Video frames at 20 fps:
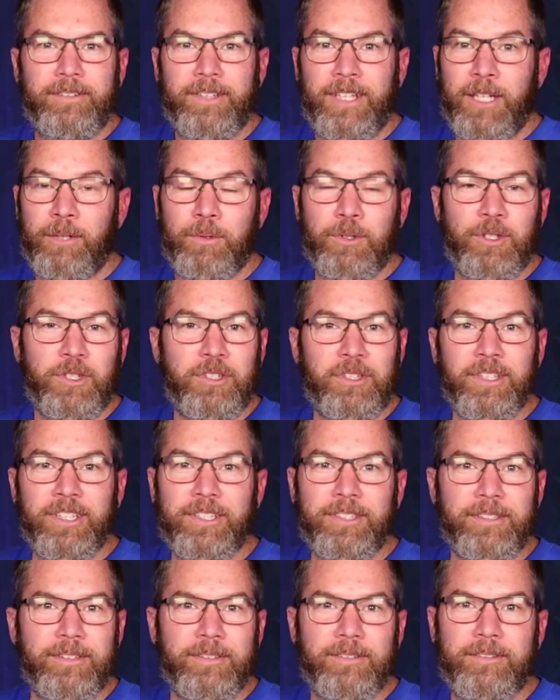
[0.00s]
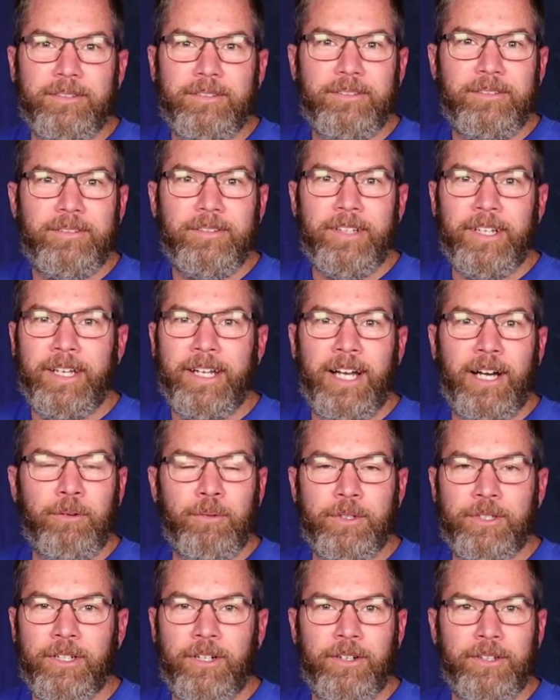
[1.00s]
he would just listen and I
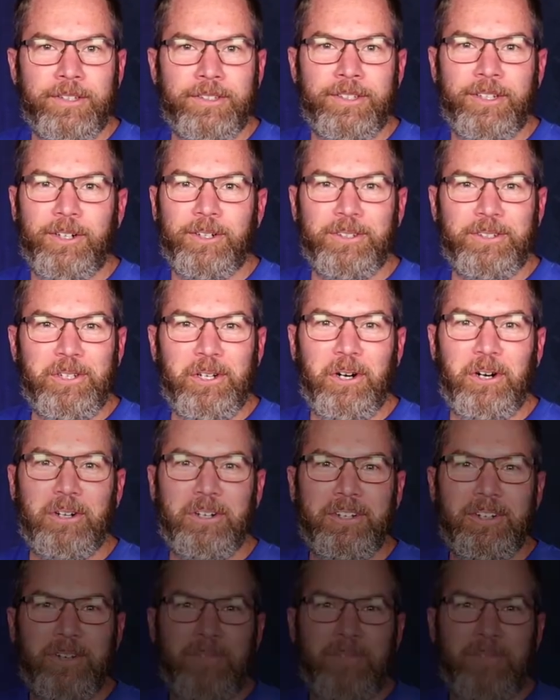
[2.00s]
would talk and talk and talk.